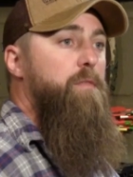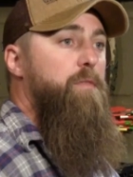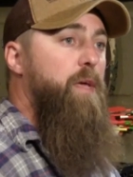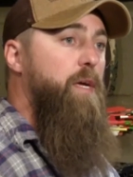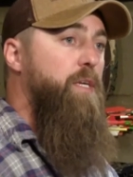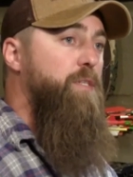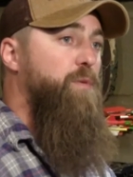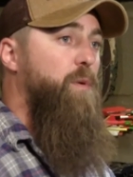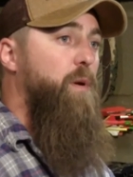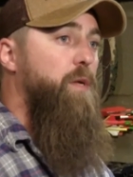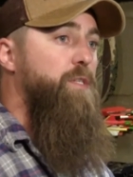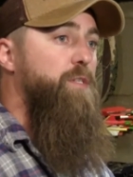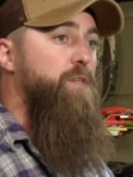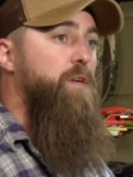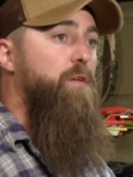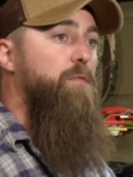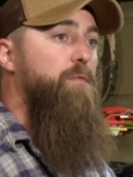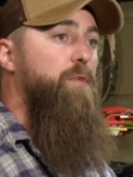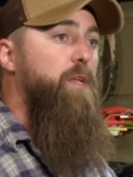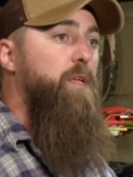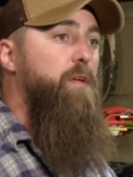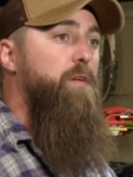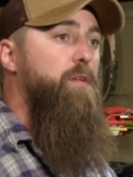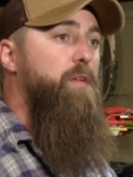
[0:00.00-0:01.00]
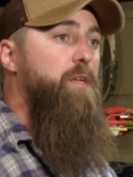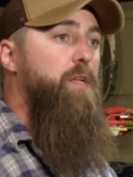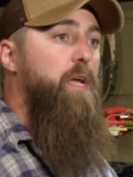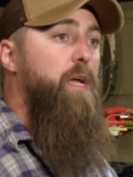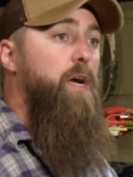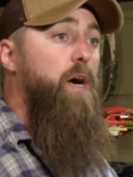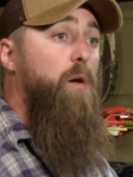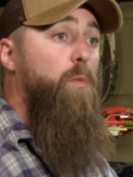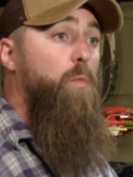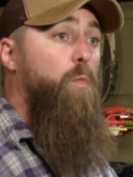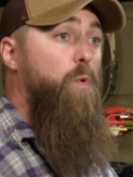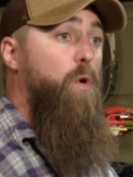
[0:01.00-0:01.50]
Thanks for watching our video today
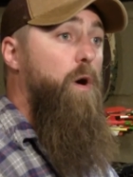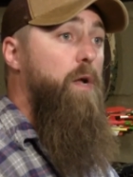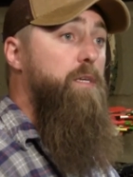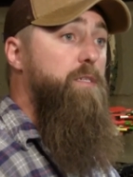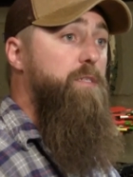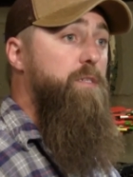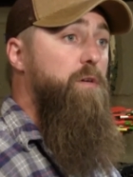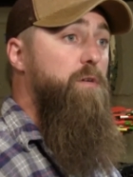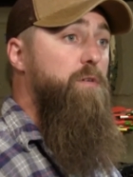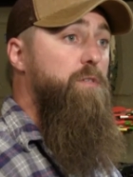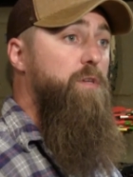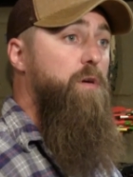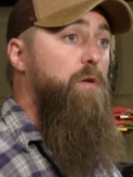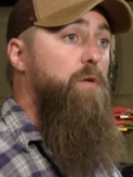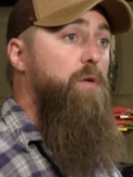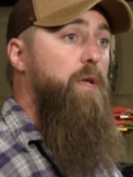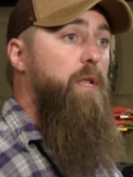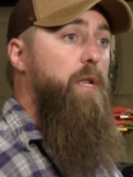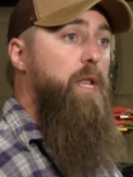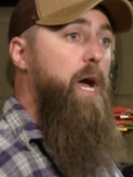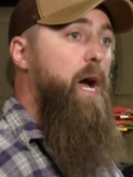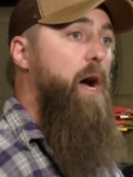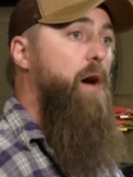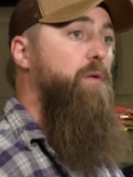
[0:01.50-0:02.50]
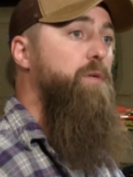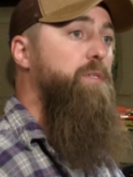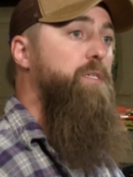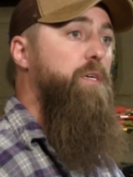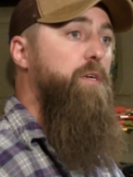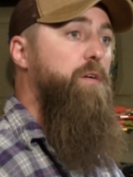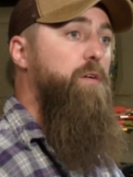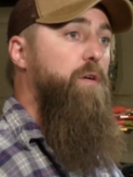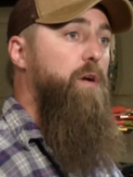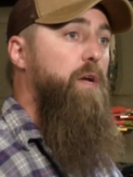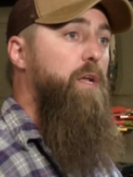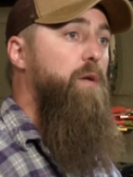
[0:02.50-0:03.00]
on what is ozone and how is it
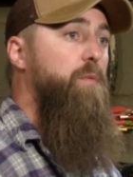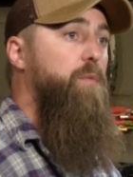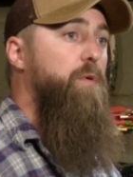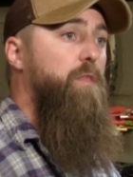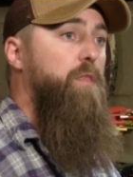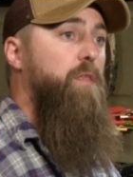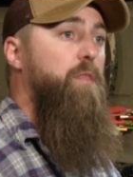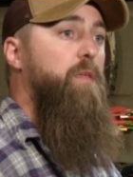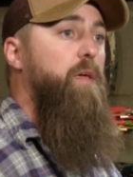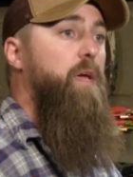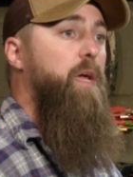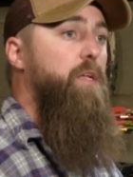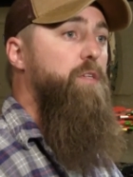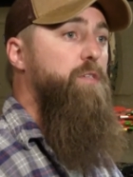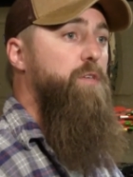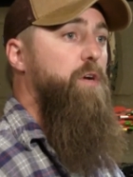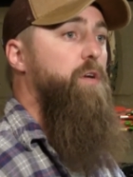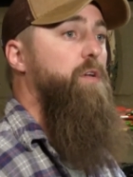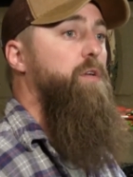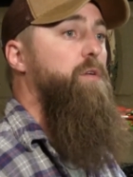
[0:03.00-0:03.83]
created within the HR